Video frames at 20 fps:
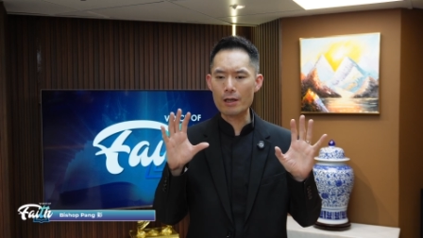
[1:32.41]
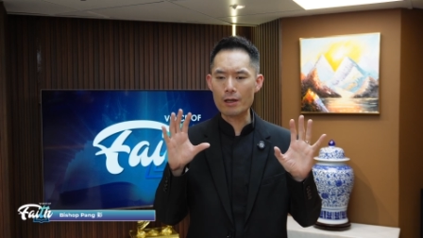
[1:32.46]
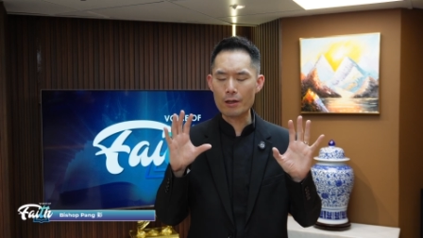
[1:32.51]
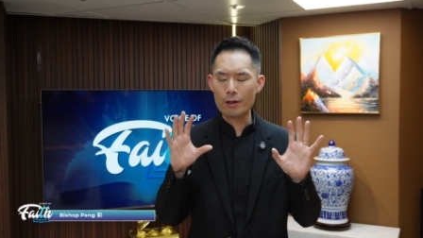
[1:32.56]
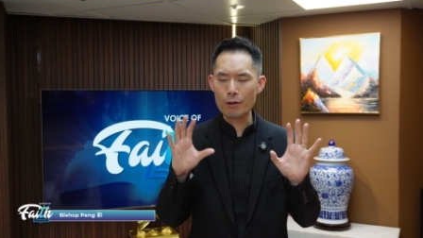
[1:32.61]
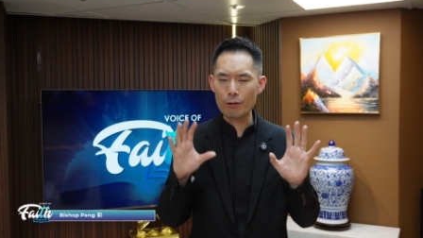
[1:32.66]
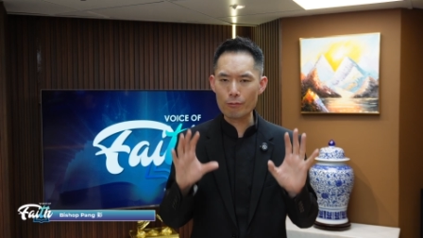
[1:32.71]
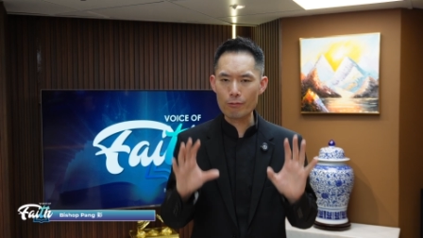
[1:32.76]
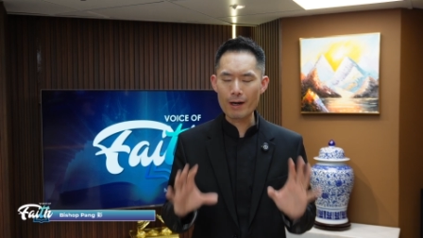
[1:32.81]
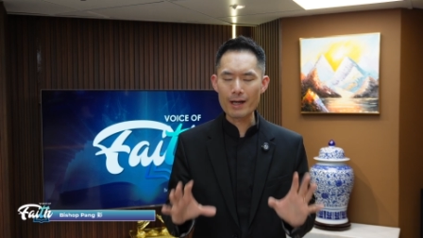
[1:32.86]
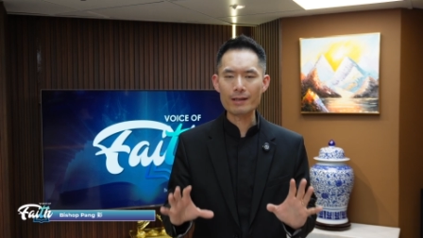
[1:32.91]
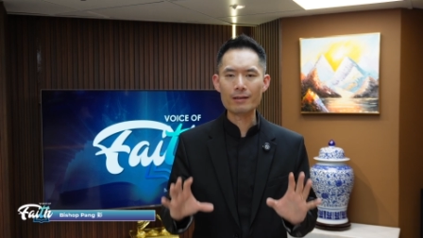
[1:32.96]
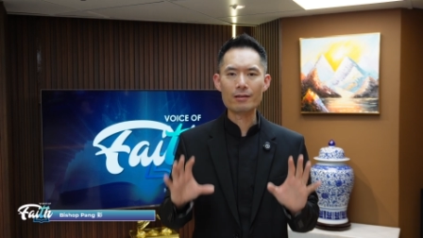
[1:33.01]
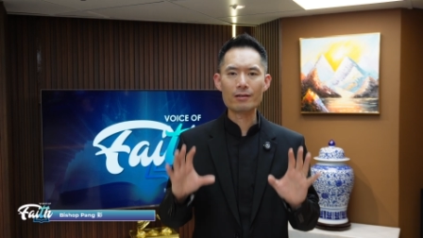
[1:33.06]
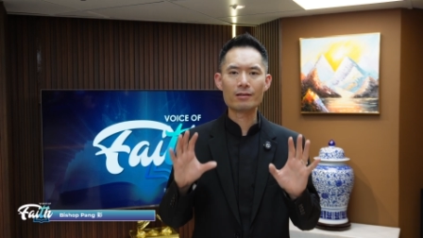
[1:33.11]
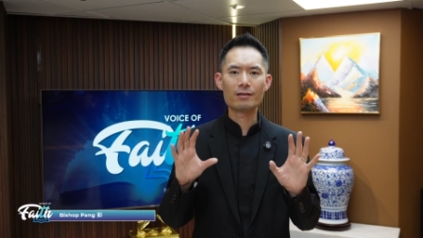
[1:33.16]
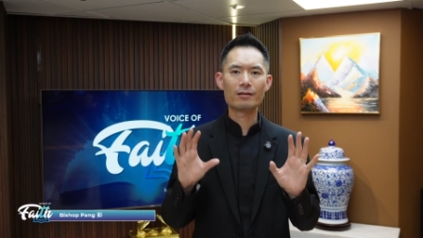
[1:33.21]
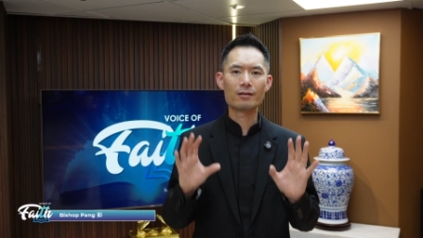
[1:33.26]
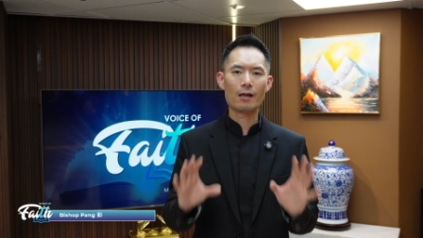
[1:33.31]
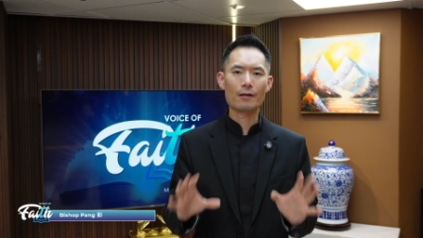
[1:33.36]

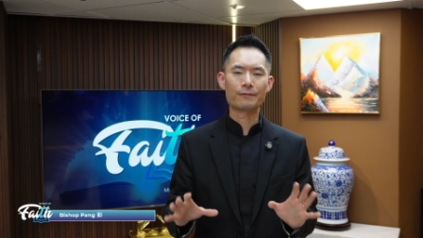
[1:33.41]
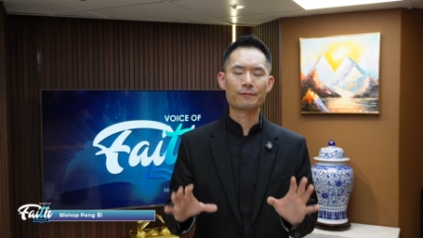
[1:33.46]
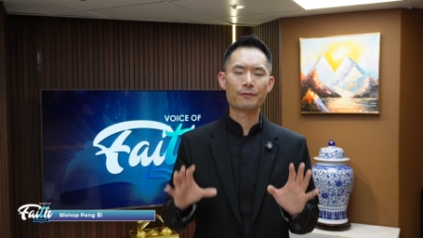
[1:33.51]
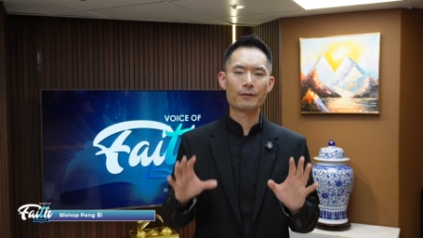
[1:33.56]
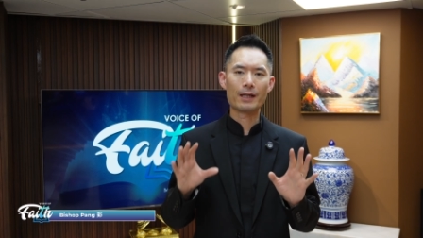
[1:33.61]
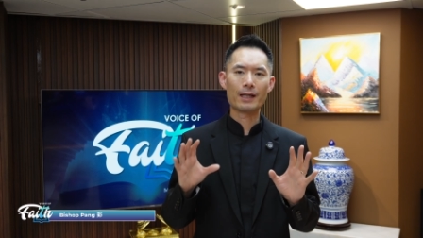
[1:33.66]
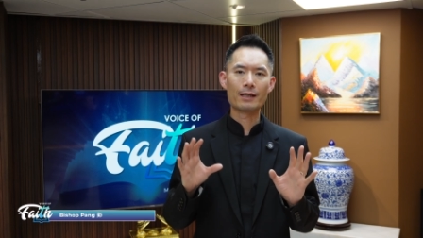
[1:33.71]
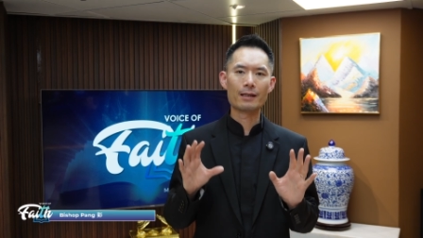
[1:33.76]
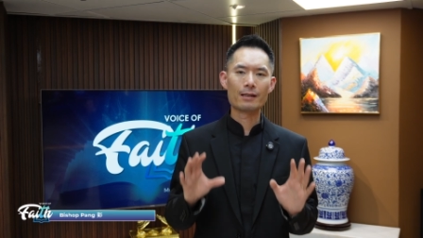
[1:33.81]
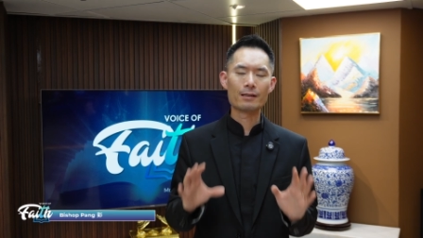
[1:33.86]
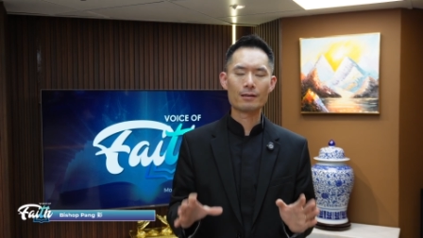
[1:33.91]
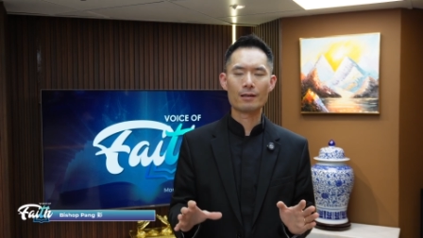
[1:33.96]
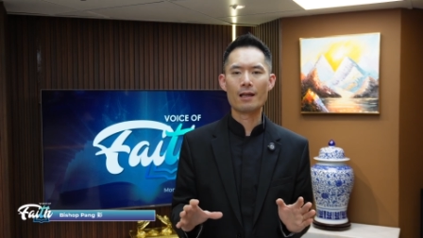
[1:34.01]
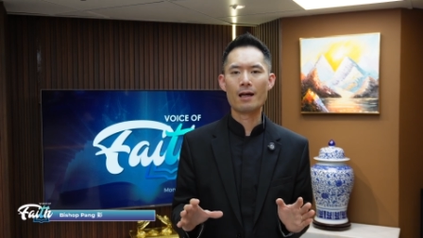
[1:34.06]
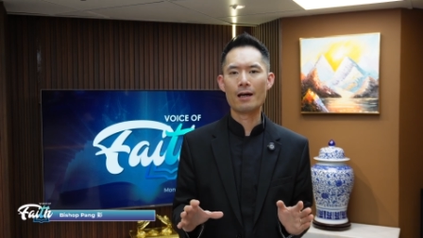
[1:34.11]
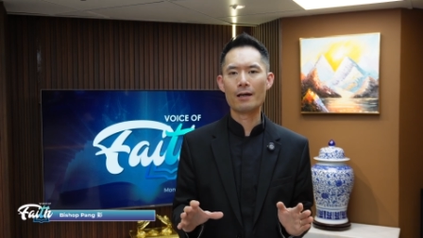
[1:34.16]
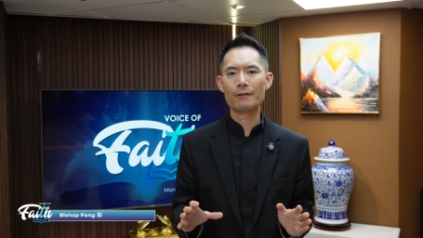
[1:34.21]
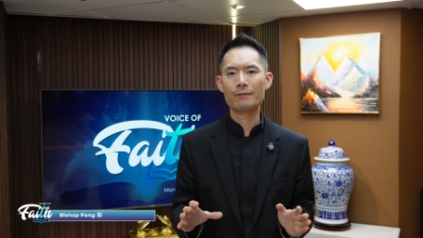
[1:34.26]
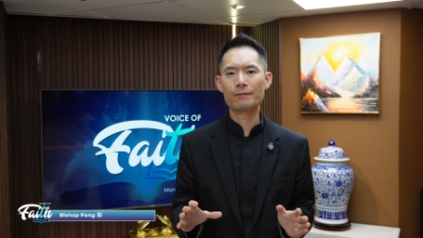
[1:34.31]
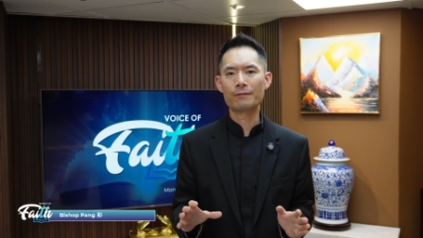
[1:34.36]
greatest suffering in his
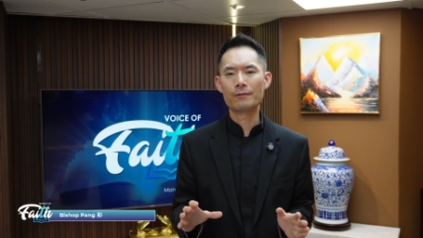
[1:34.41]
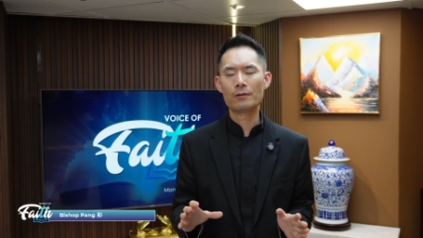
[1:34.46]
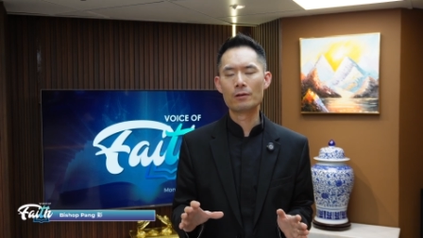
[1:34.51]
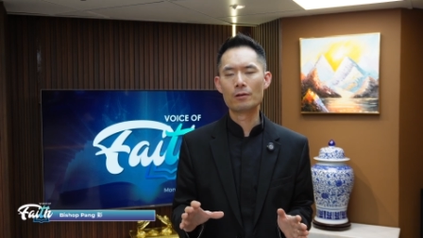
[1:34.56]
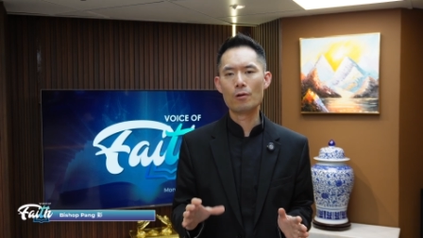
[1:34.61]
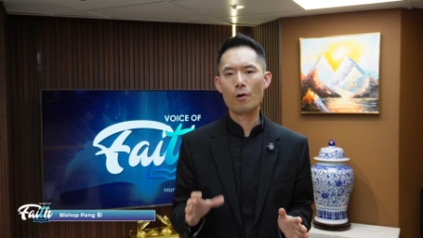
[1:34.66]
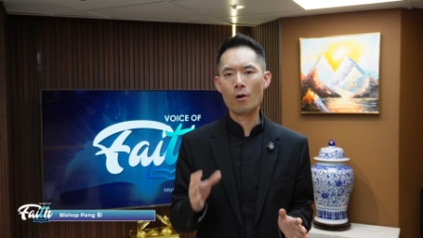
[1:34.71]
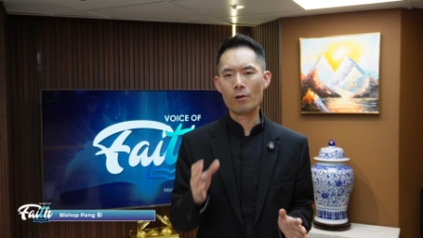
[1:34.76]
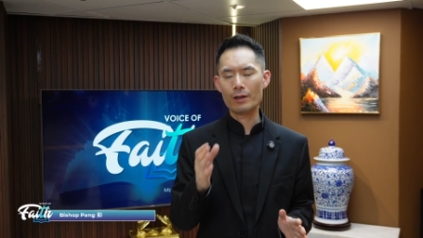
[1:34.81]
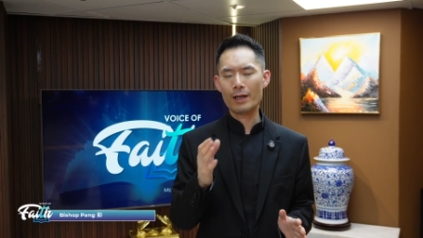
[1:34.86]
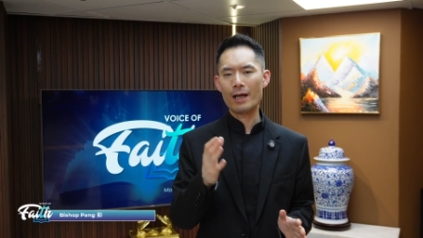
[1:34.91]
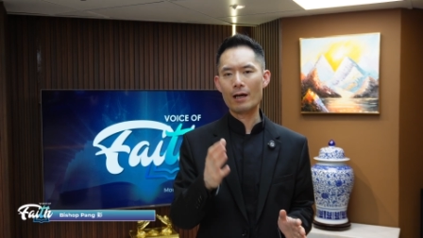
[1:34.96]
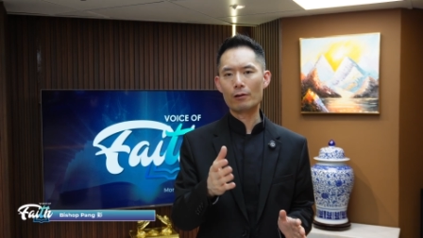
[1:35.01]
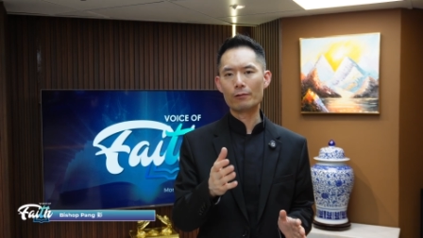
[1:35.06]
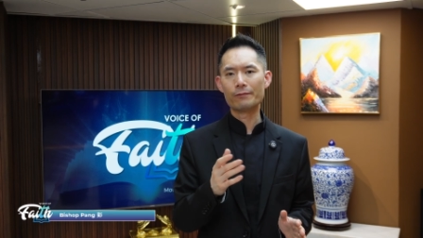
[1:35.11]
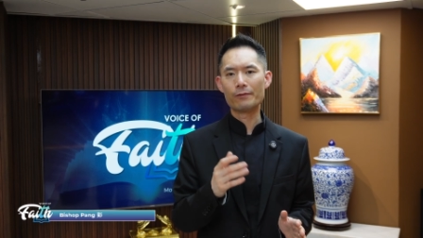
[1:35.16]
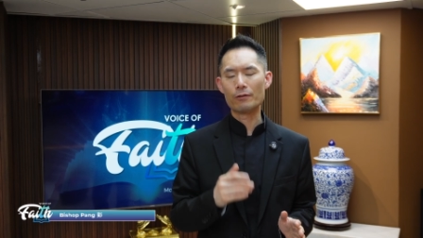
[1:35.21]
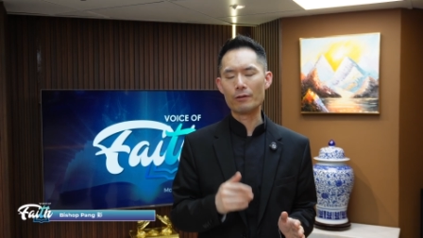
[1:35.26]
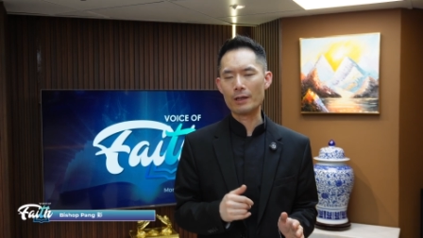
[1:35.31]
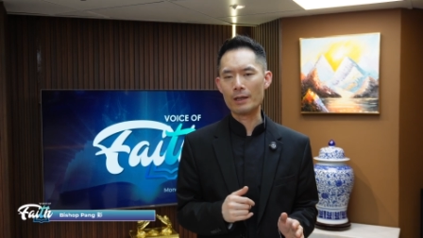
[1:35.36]
life on
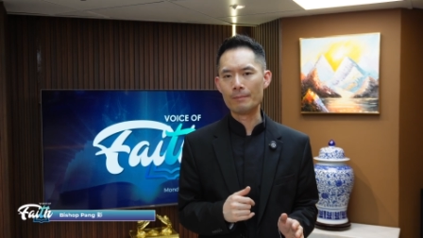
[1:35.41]
Calvary.